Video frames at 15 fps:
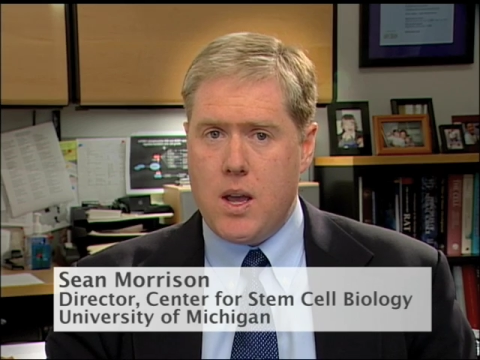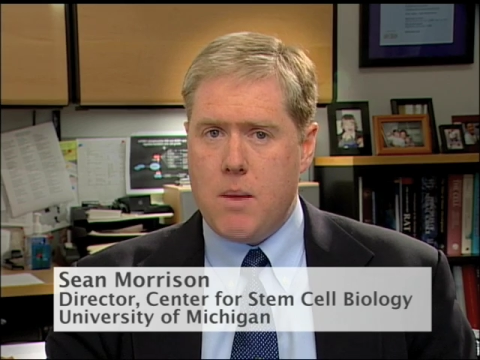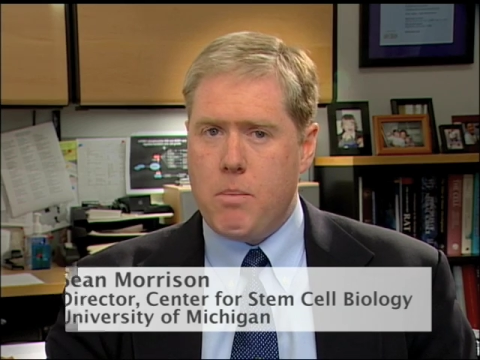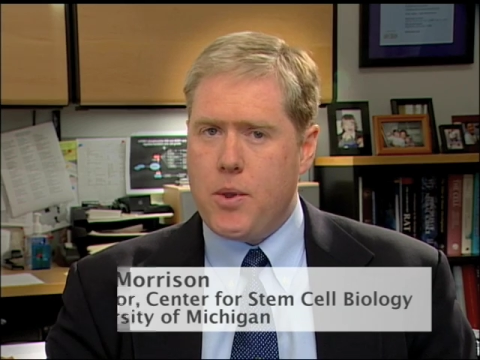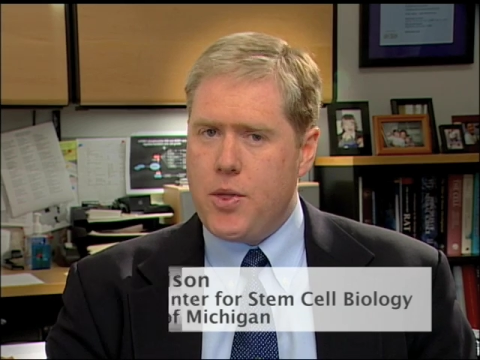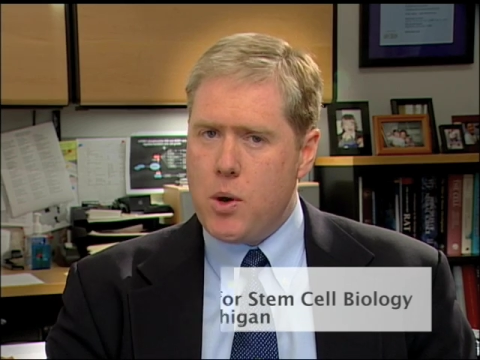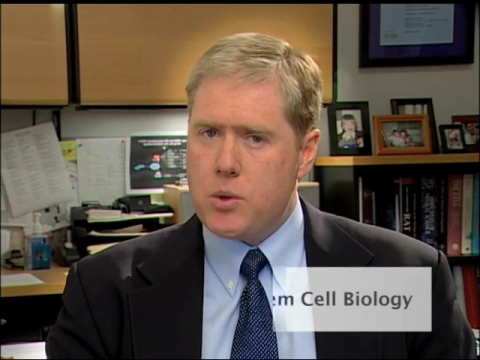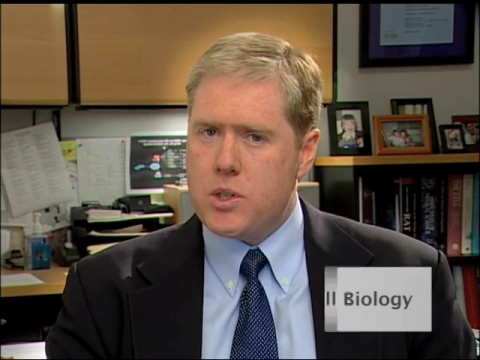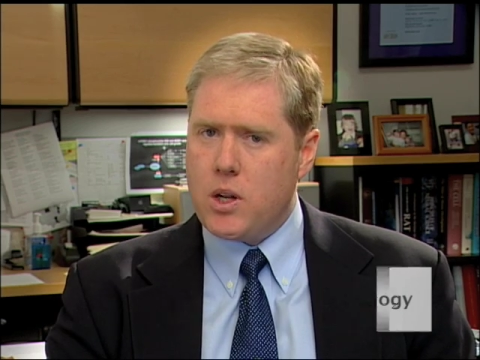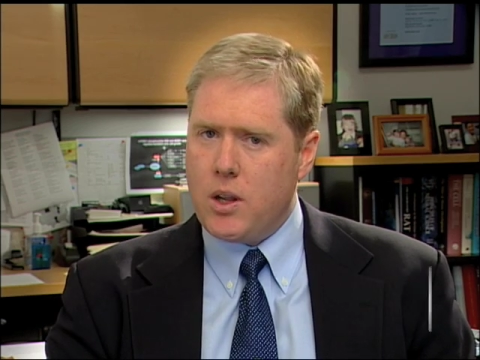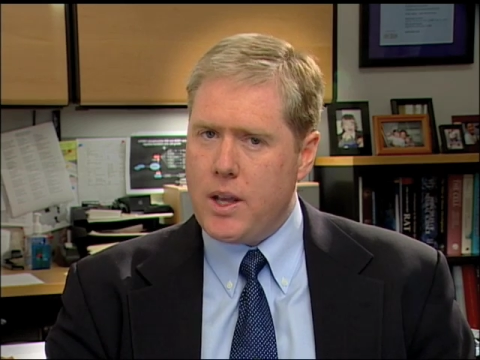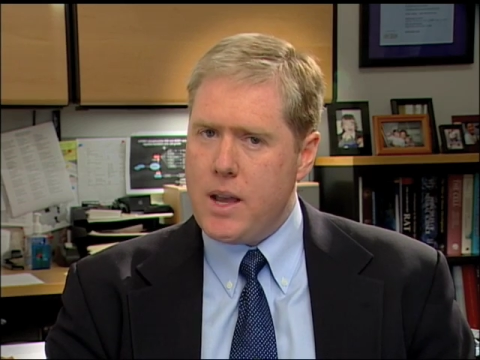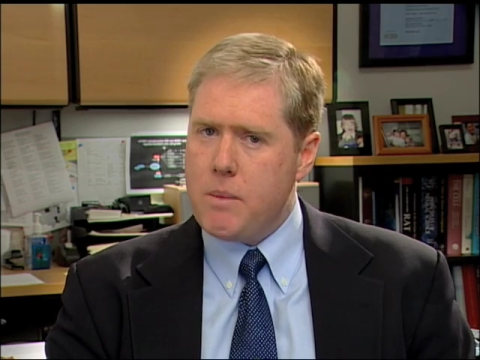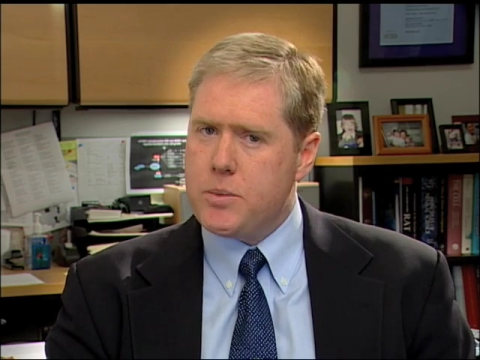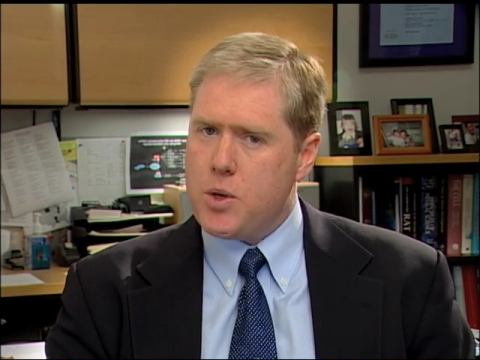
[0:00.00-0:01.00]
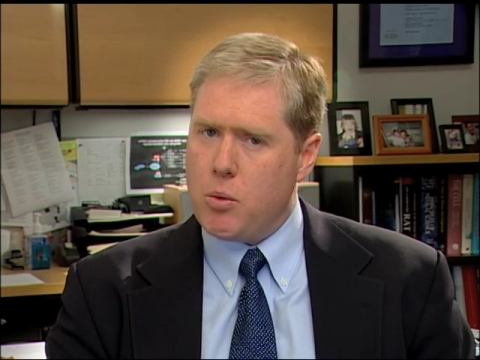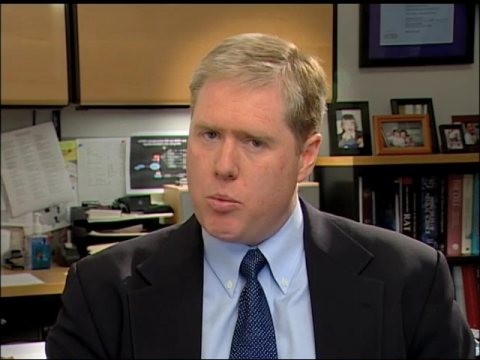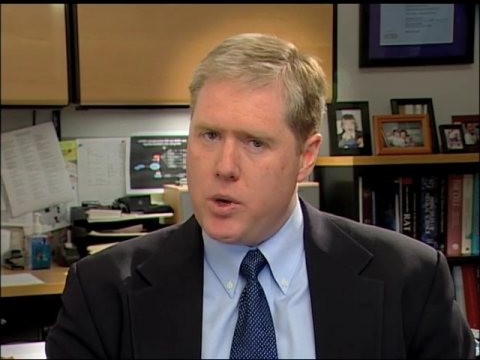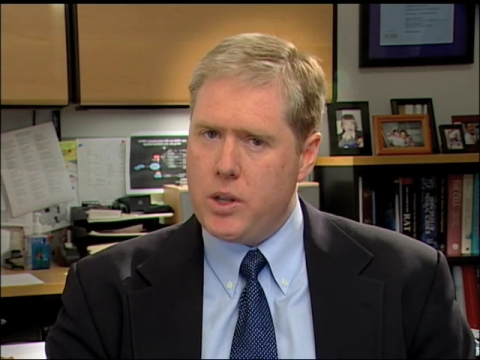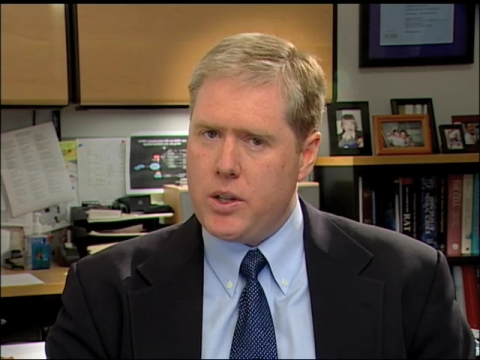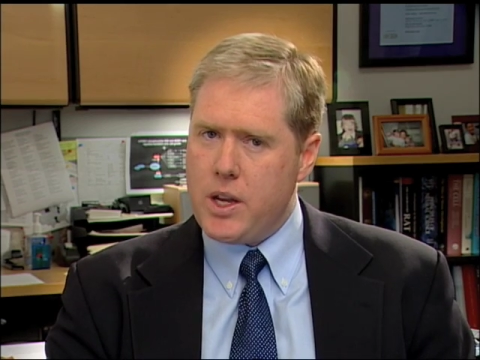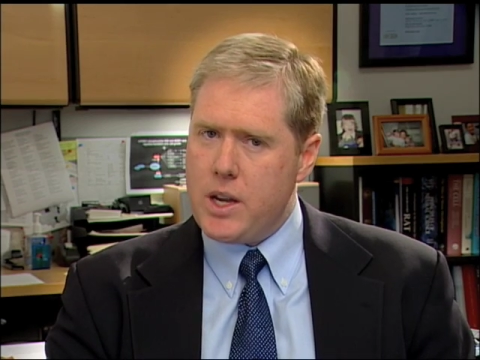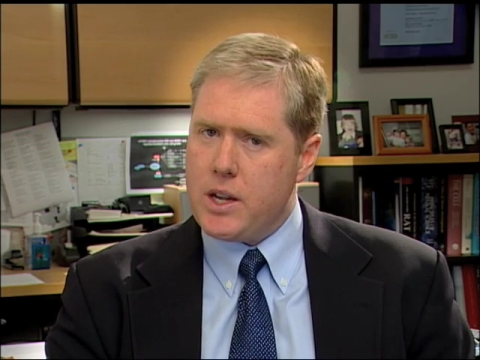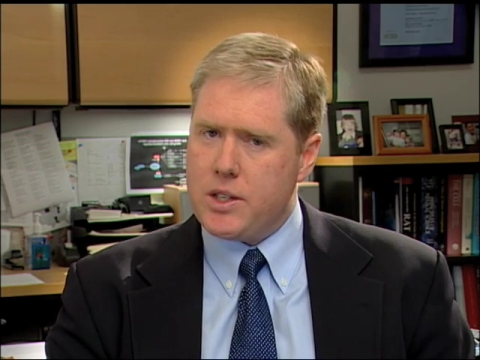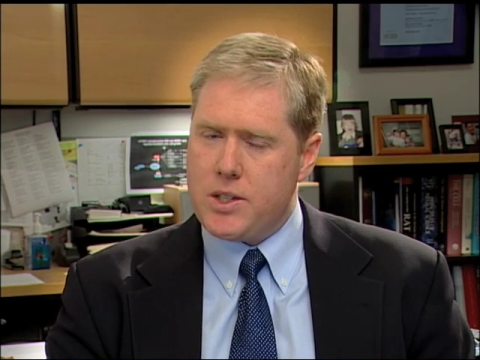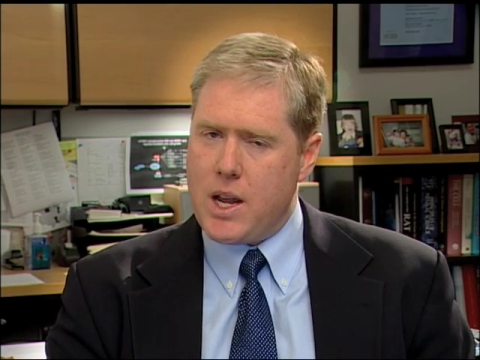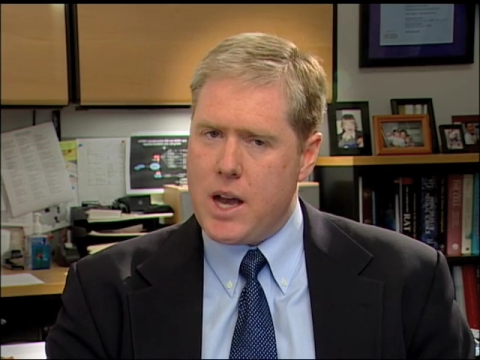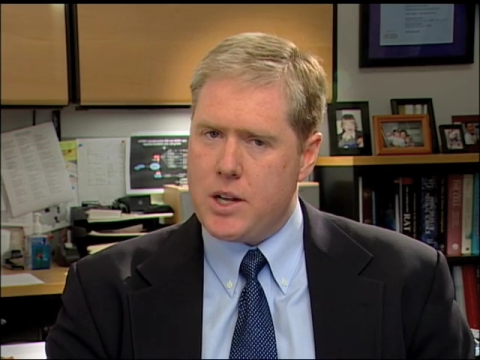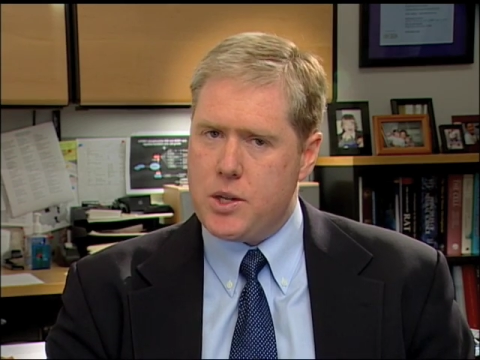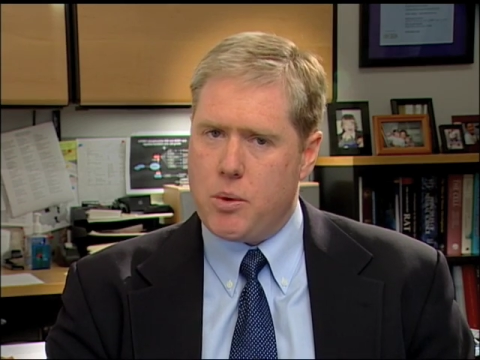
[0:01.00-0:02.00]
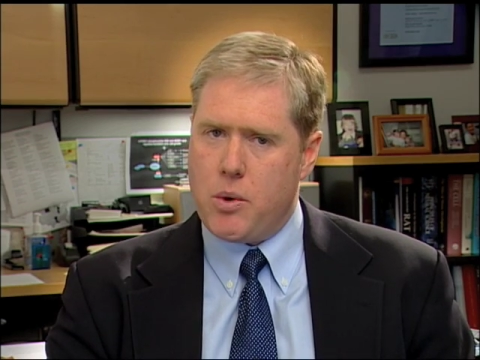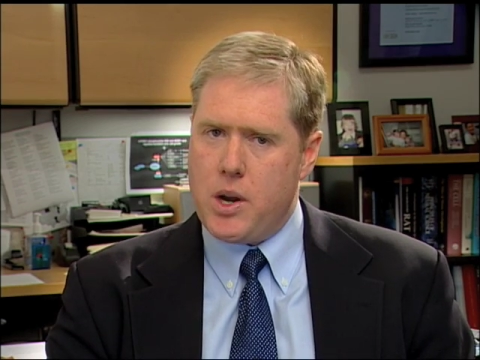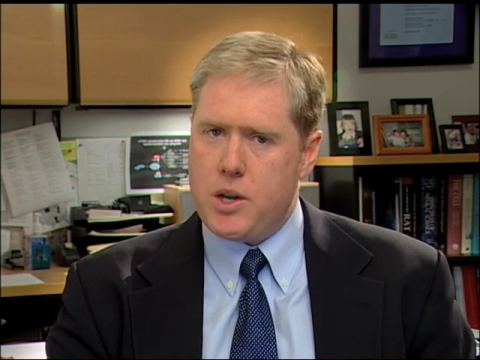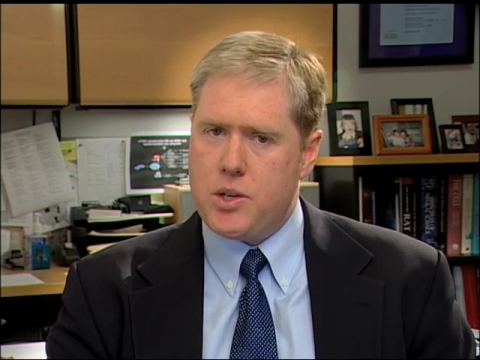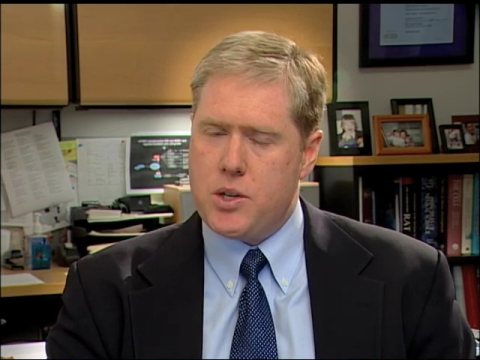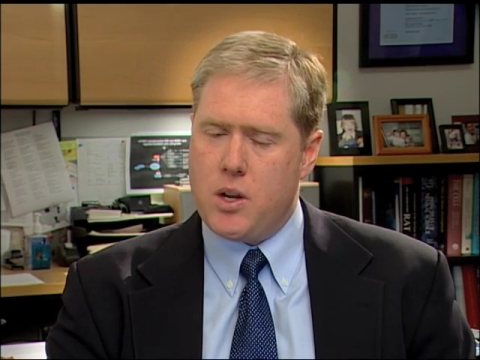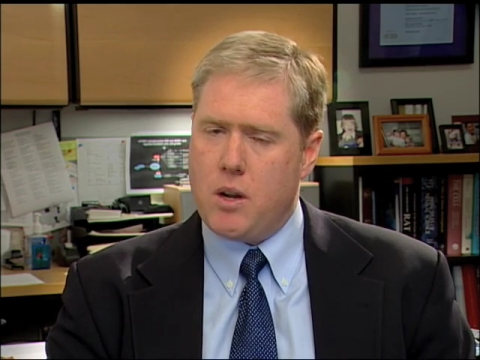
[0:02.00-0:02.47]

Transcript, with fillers: but those claims are really an exaggeration,